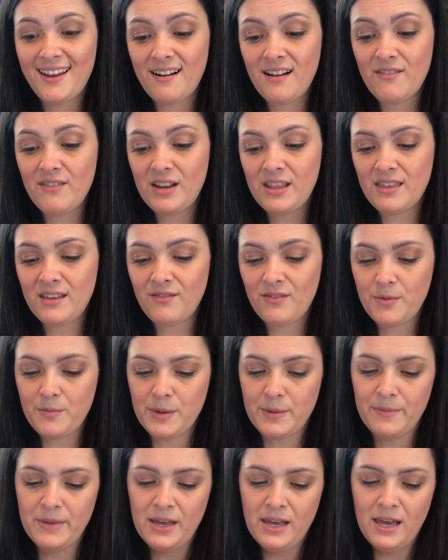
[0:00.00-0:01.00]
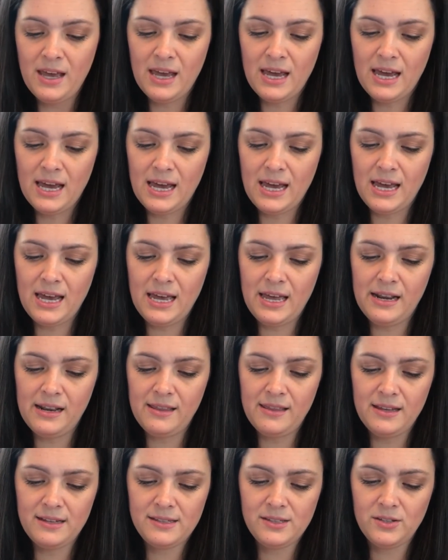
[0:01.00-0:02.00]
I don't have anything from them.
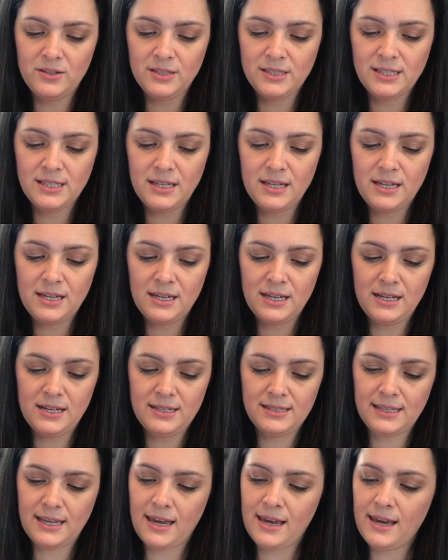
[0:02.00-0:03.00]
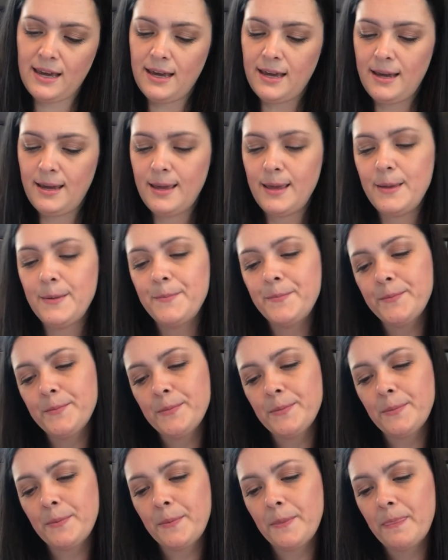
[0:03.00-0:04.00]
And this looks like it is a,
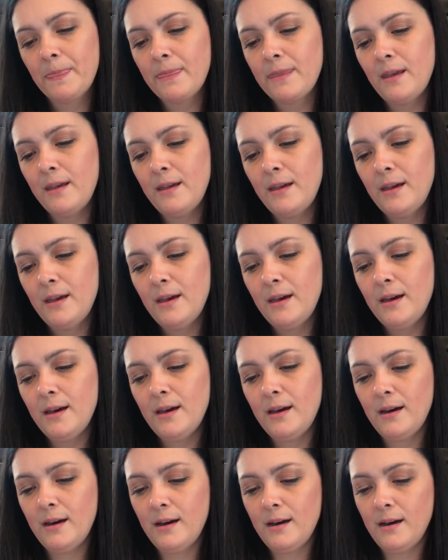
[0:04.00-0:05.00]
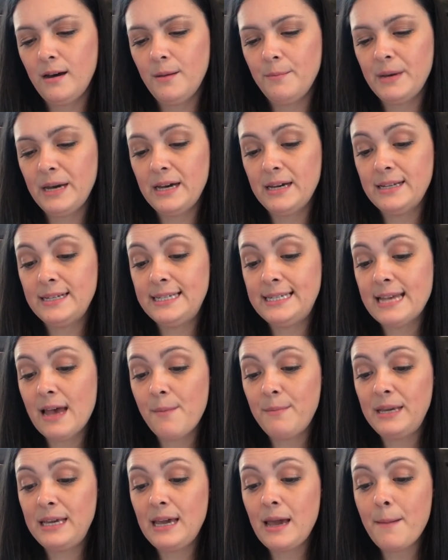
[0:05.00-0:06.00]
um, a
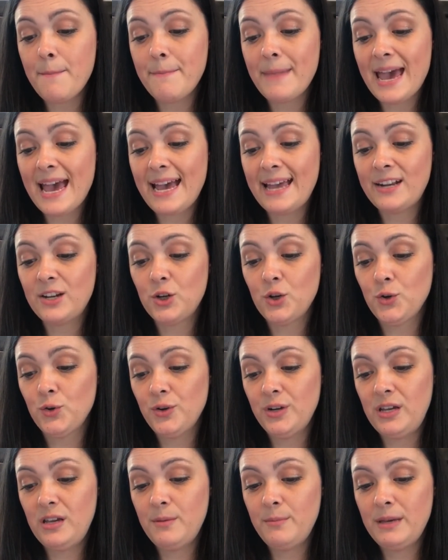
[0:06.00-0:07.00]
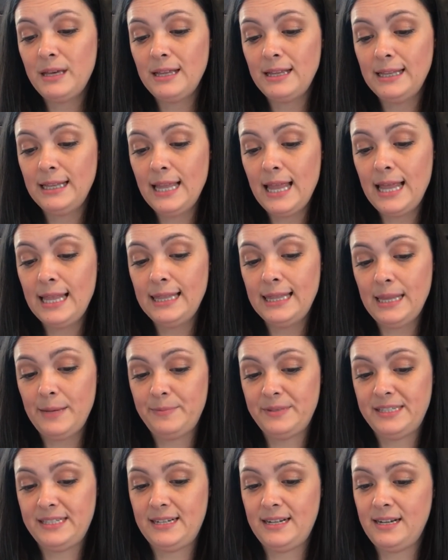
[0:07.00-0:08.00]
demi matte cream
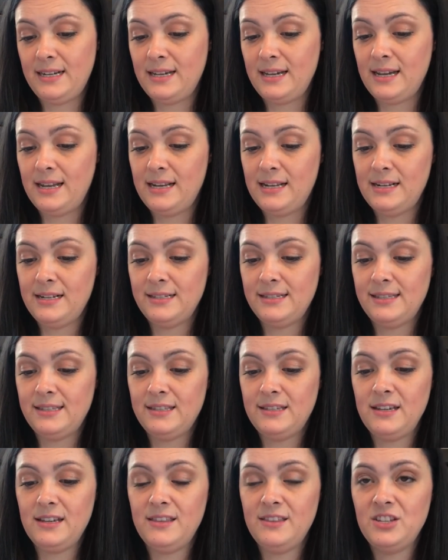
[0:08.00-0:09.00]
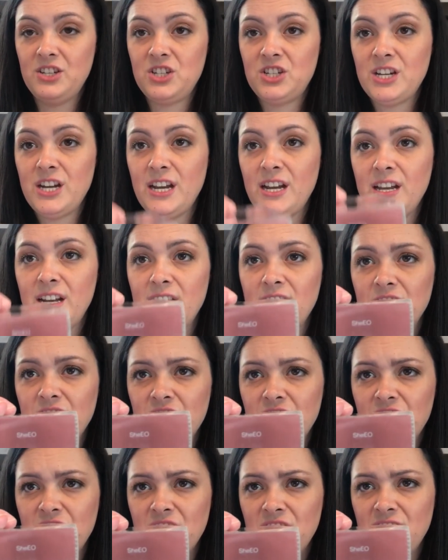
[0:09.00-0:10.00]
lipstick and it is in the shade
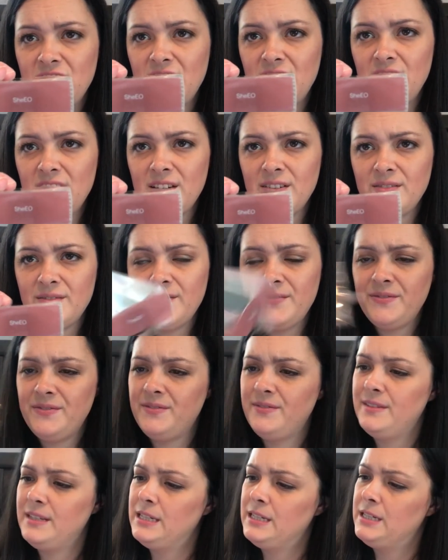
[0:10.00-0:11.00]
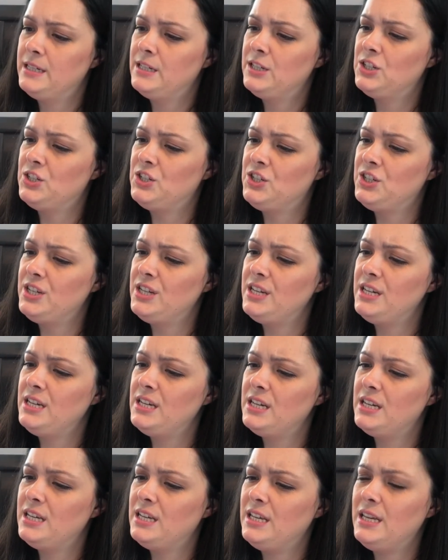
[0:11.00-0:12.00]
She,
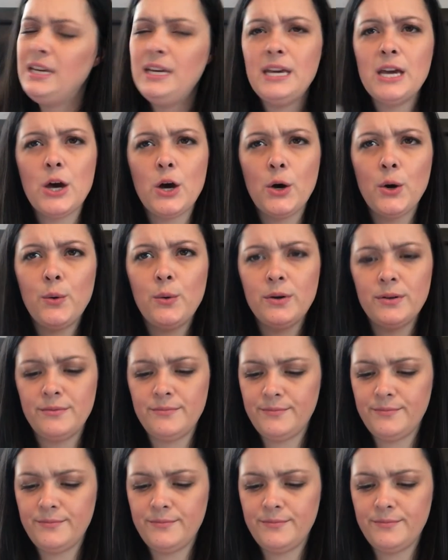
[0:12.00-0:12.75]
She EO.